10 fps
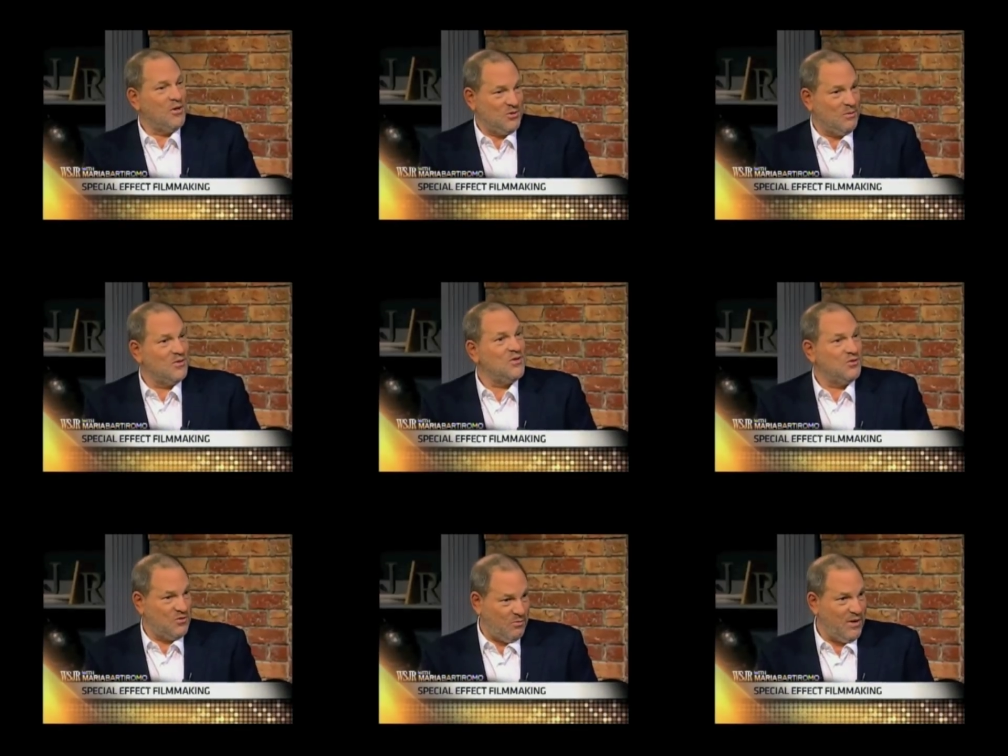Rush, because
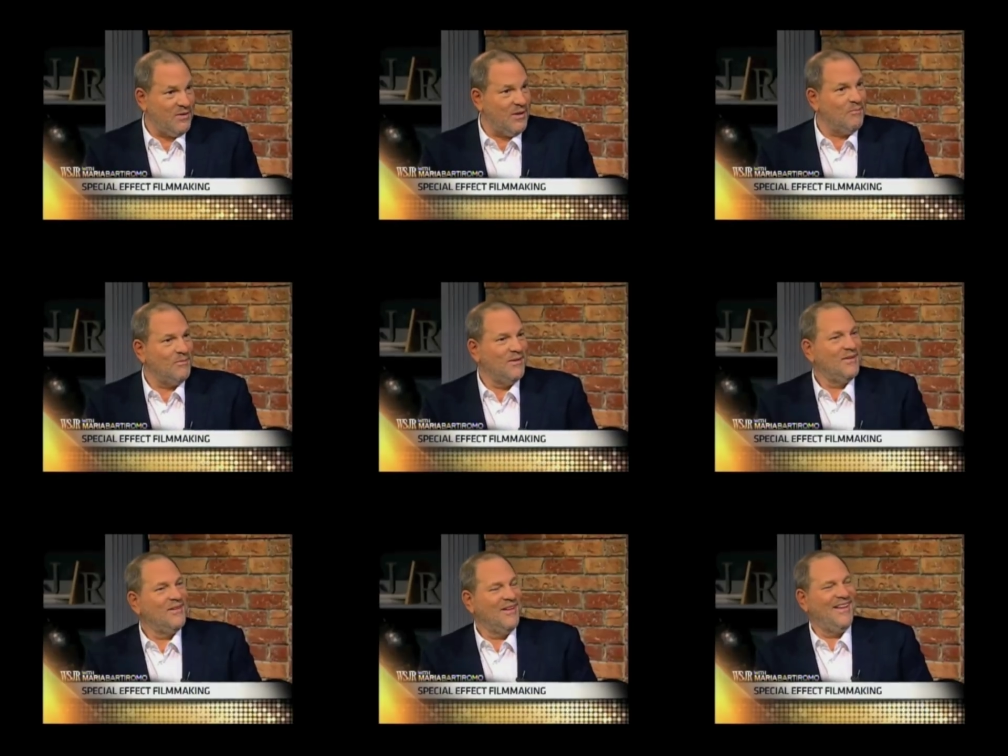there's 3 of them. Yeah.
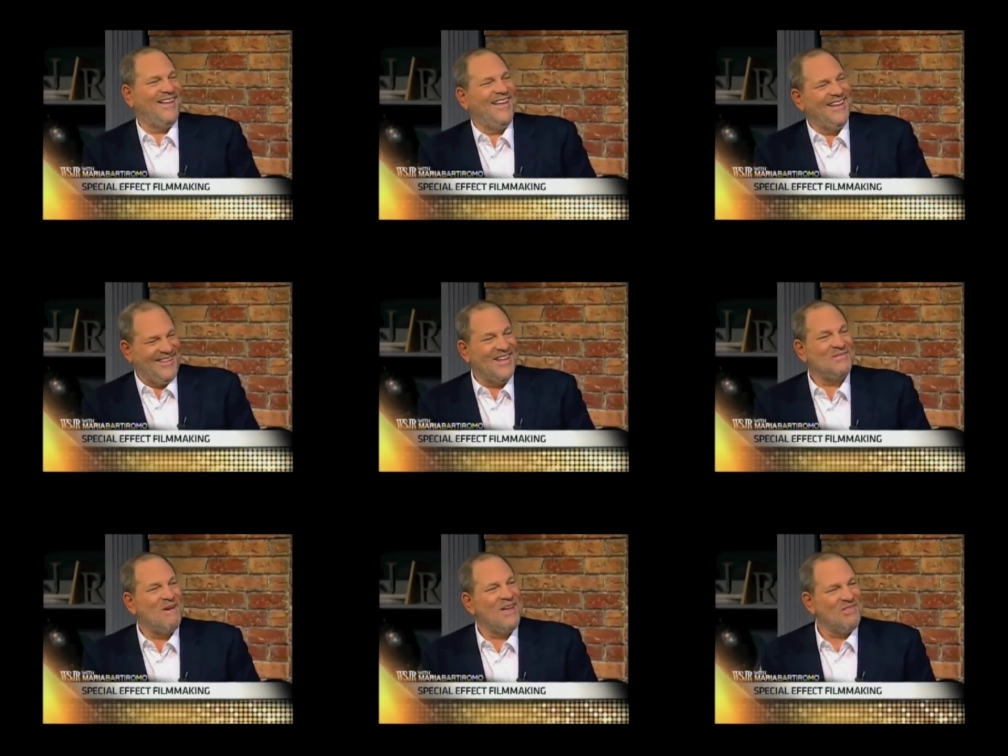That's my 3D.